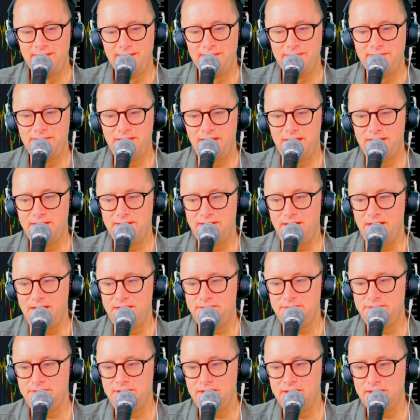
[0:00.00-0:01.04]
then I
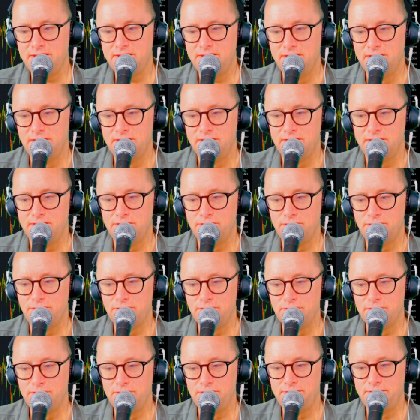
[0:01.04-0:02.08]
think you're a
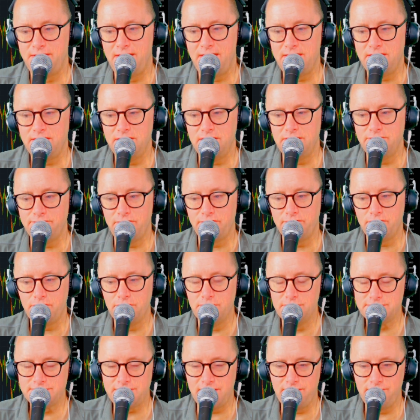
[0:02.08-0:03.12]
little naive. Of
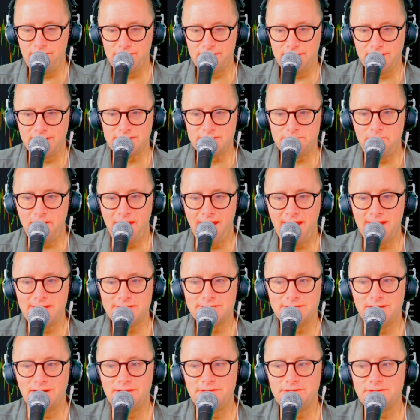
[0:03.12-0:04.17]
course, everything gets
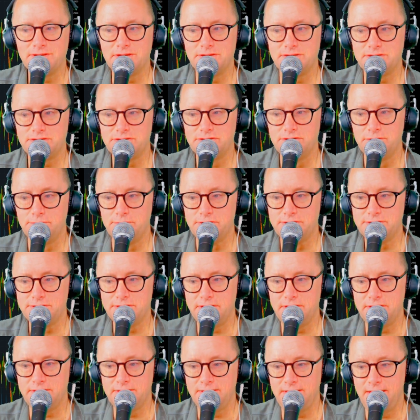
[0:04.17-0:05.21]
passed on to consumers
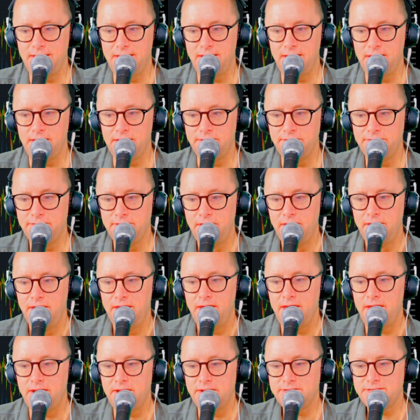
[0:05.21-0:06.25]
in the end,
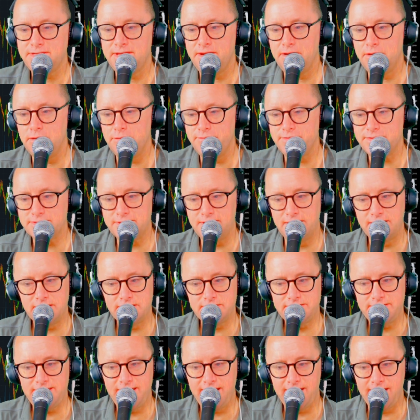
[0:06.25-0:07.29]
and a tariff is like a
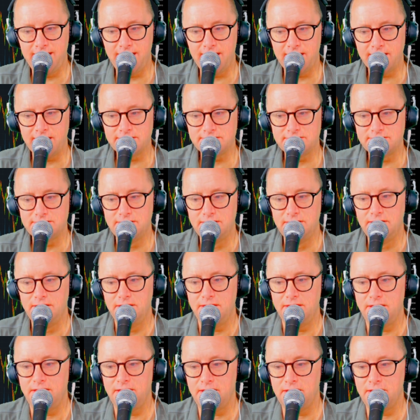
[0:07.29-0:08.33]
tax,
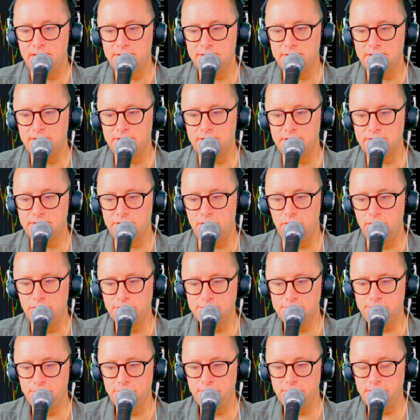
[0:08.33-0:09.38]
and it
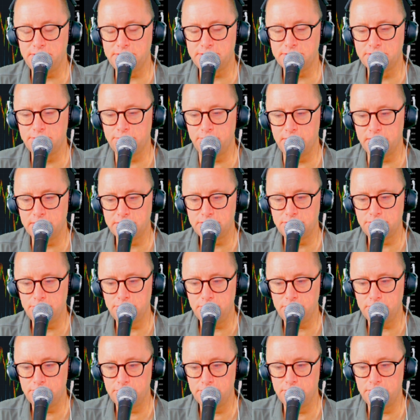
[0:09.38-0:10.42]
ultimately is going to
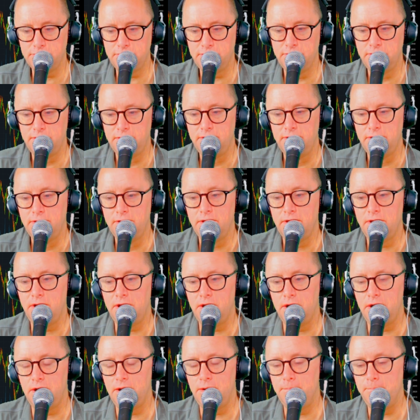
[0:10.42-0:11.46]
hurt
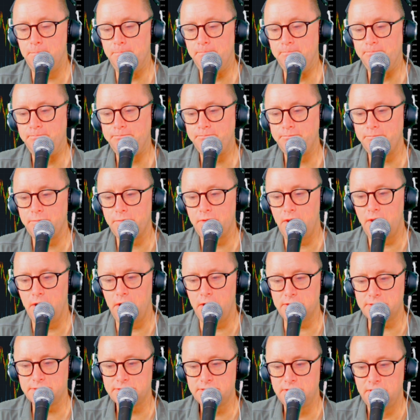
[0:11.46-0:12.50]

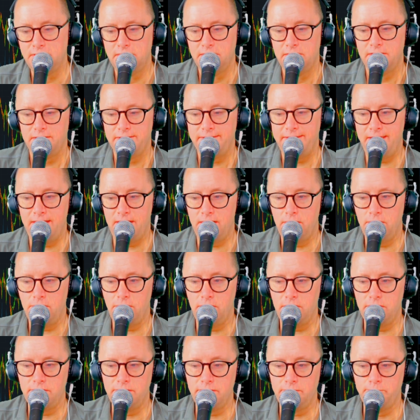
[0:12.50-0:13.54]
us. Now,
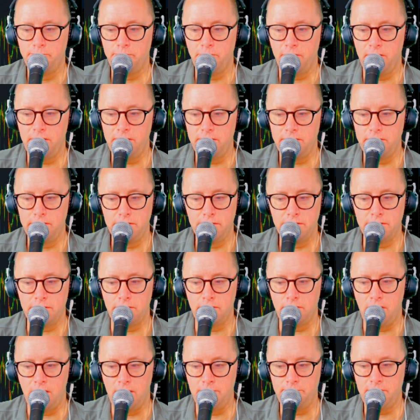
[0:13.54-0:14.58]
but
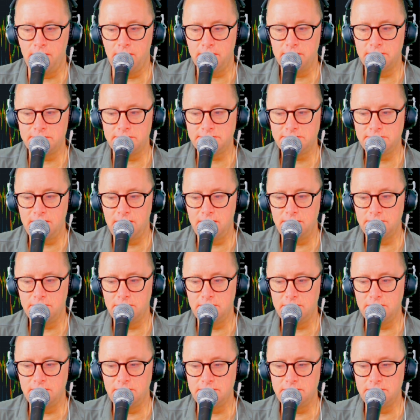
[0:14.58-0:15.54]
I'm not going to say that